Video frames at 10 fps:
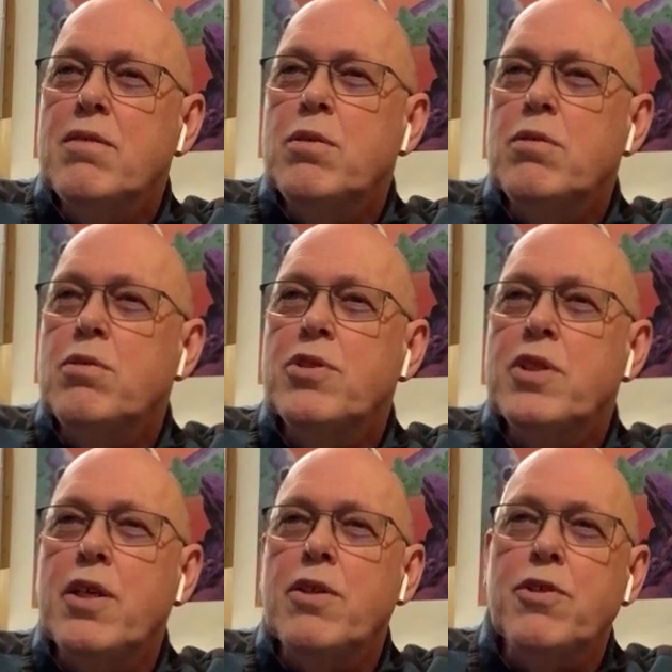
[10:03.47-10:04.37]
too
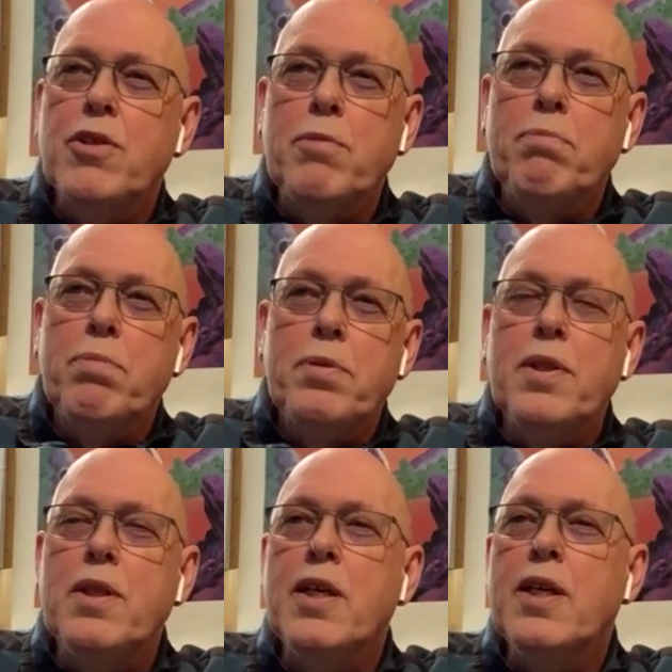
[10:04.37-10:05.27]
stereotype
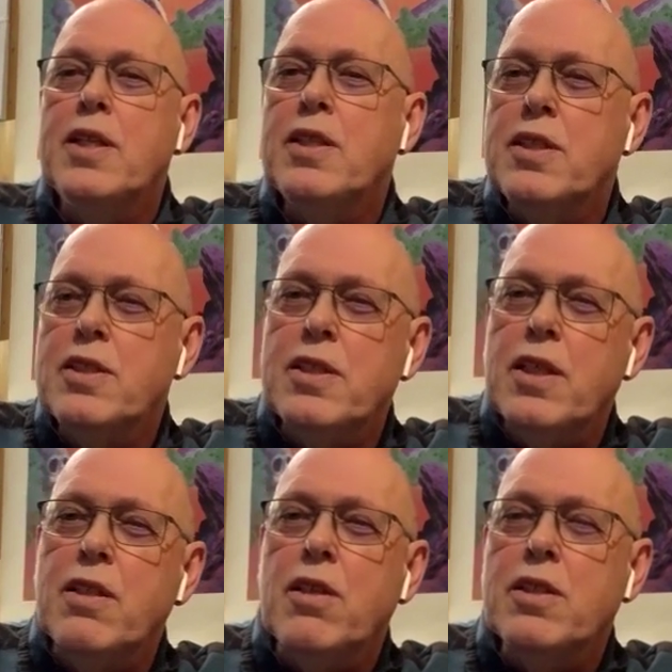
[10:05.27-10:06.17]
in the eighties
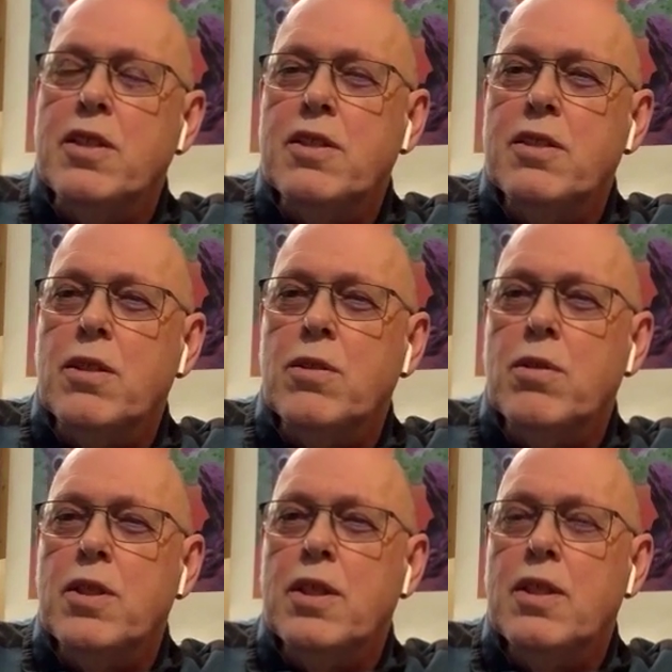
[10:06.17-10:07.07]
and nineties, so
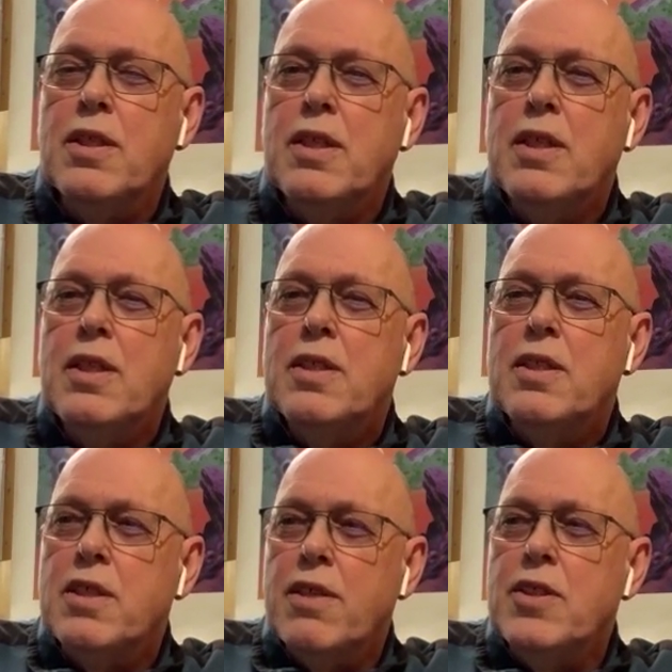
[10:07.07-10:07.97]
uh,
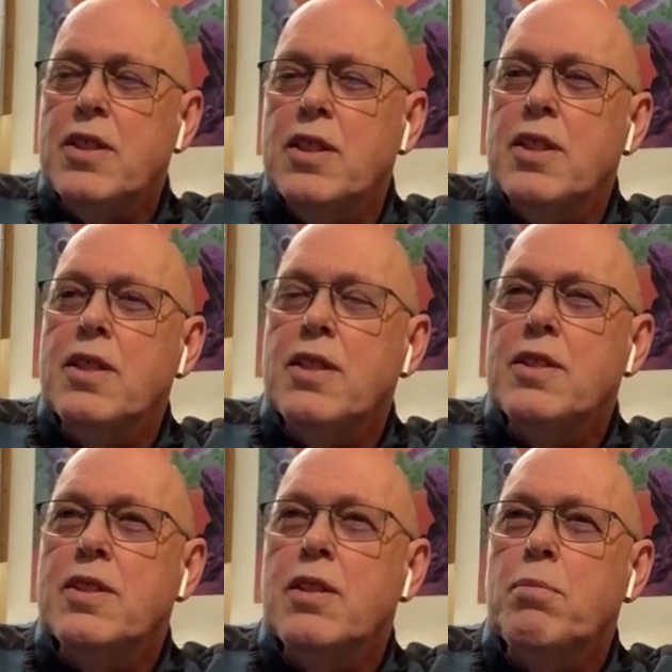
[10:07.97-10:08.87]
the
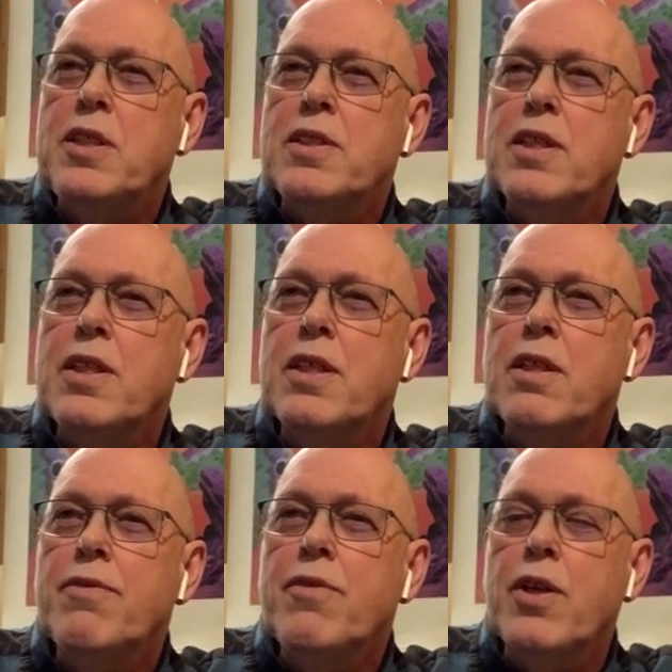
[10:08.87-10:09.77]
seventies is the best
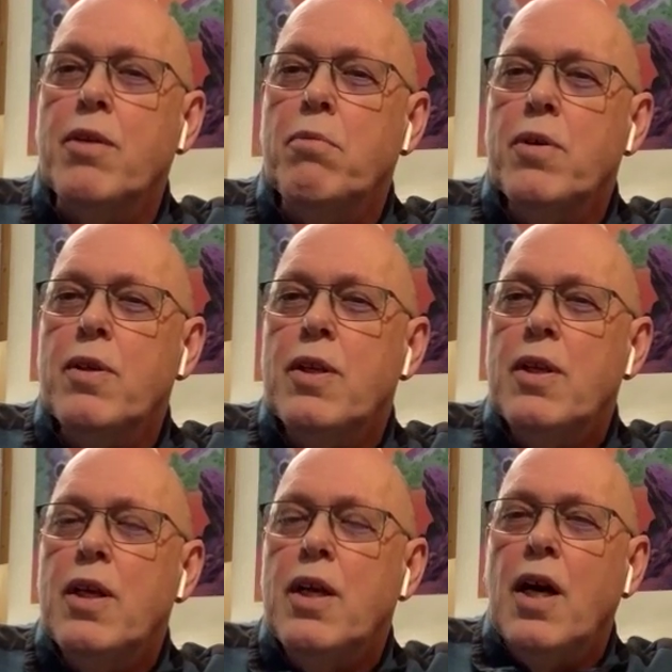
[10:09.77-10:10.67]
area for him.
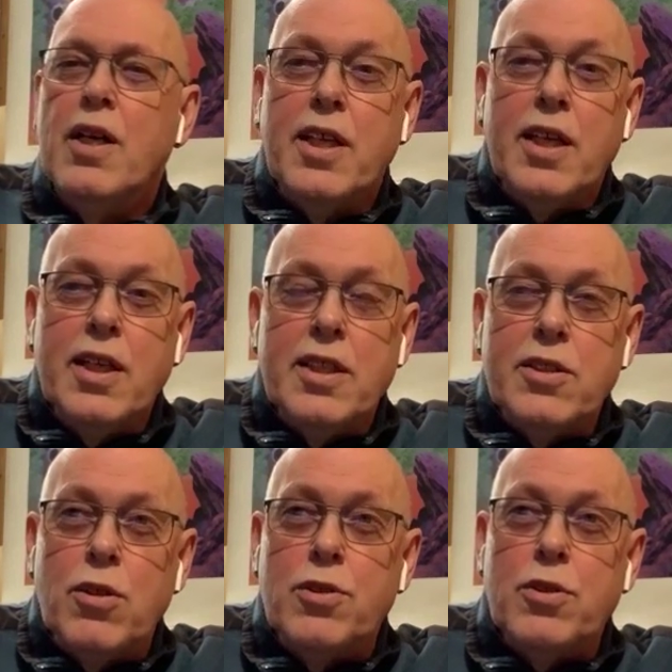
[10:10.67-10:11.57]
I think
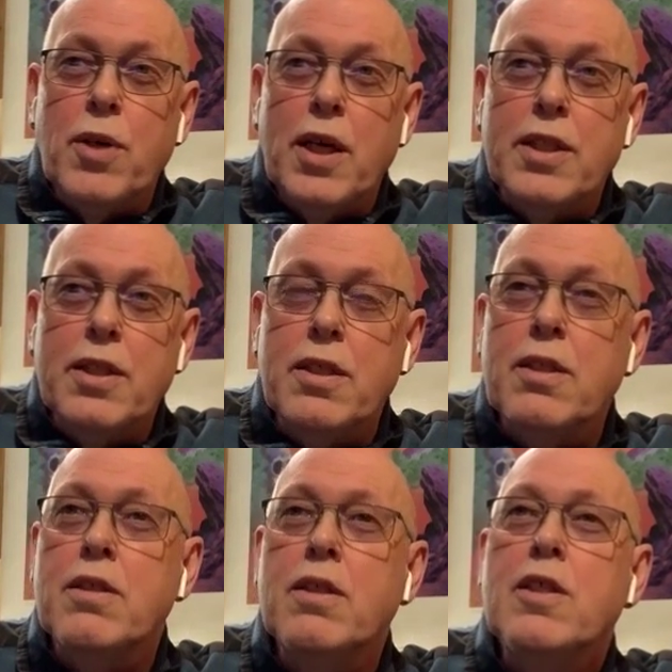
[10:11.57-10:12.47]
it's also had
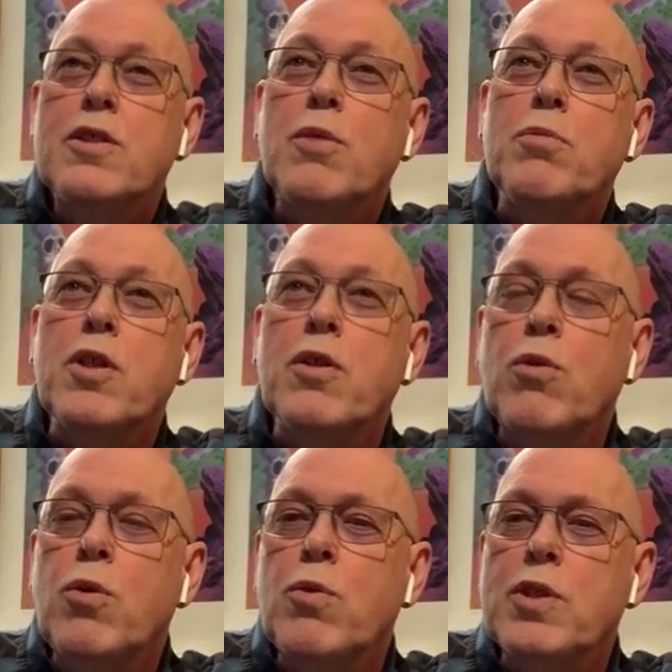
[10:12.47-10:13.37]
uh, something
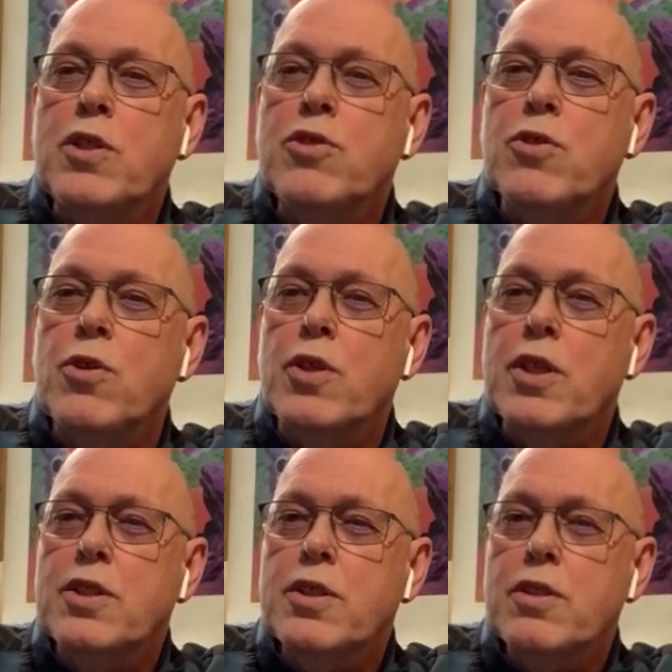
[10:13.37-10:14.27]
to do with the
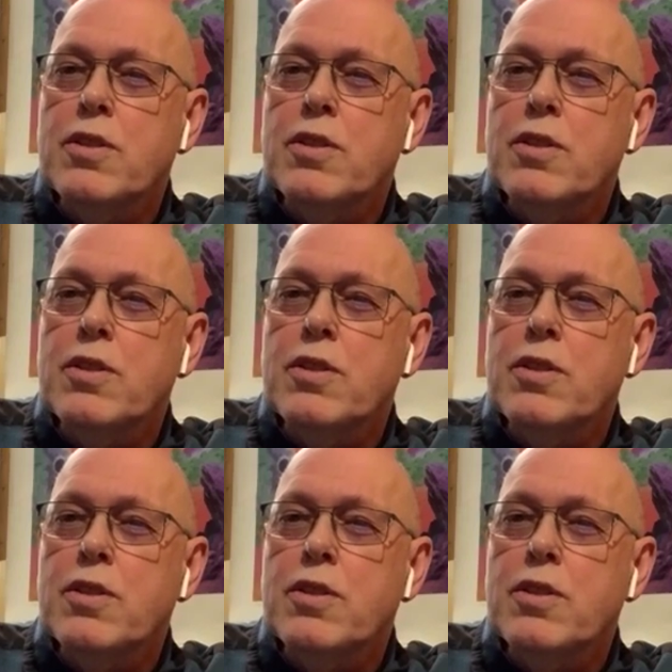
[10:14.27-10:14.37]
stories,